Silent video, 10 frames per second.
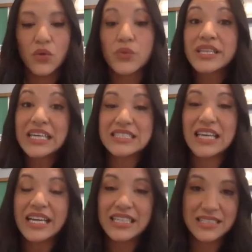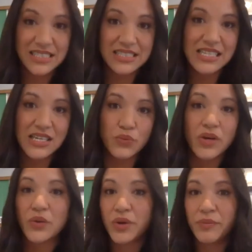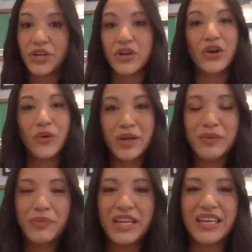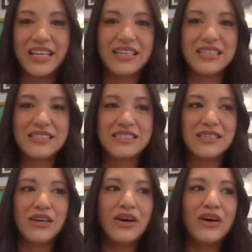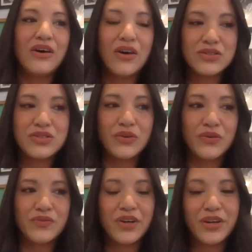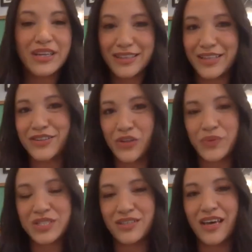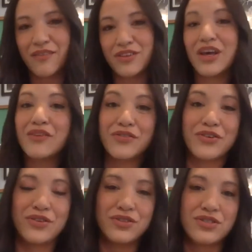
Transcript: Really exciting to see where women are going, but it is also very clear that we still have a lot further